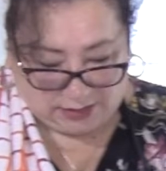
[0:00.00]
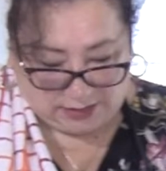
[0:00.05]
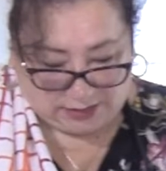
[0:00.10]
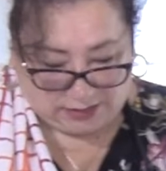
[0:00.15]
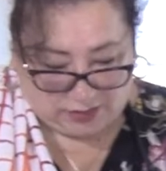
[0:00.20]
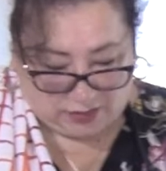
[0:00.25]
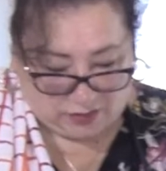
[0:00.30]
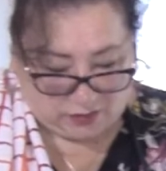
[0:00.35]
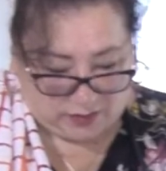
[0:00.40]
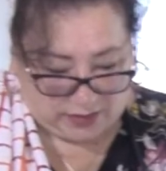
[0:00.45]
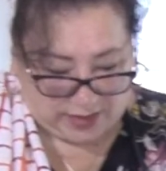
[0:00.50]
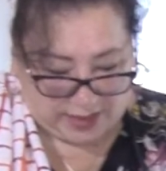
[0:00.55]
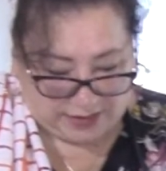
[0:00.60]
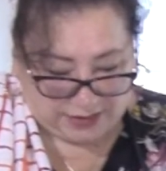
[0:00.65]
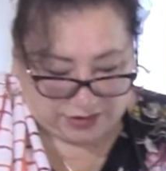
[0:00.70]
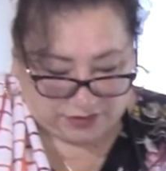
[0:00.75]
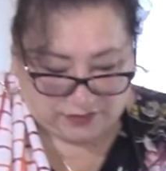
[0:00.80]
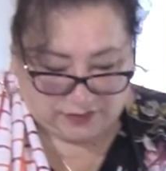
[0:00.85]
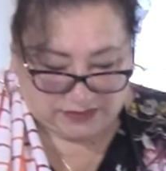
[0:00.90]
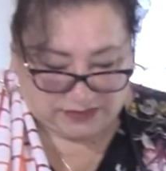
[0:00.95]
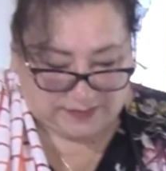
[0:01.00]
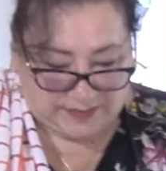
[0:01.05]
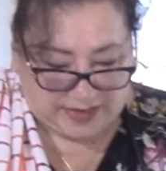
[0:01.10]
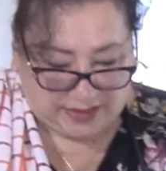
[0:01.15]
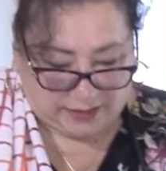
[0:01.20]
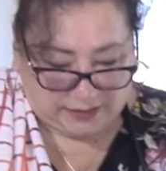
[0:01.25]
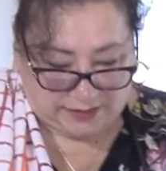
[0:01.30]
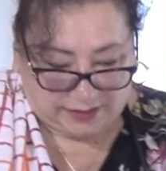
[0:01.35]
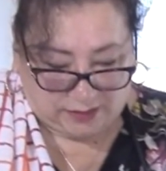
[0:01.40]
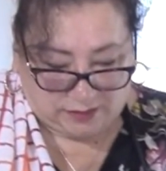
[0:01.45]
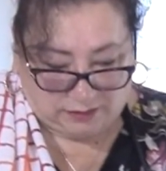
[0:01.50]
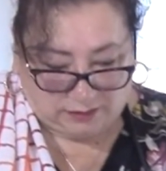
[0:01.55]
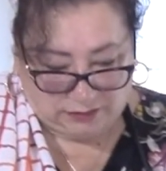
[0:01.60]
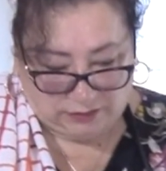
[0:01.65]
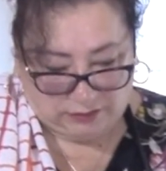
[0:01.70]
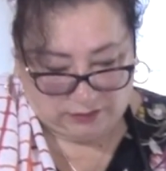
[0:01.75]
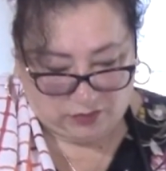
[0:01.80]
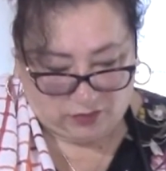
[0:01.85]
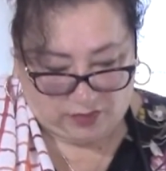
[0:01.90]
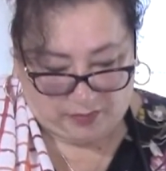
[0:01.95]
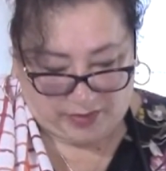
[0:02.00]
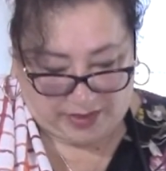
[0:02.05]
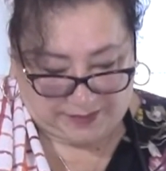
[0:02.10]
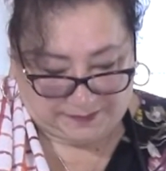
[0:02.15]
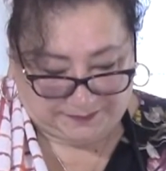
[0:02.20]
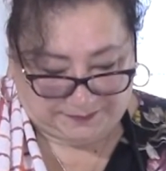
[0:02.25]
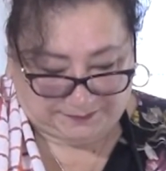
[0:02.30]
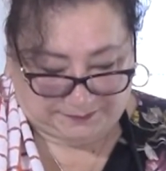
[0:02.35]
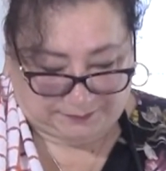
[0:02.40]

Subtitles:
So what I do is make little cornbread.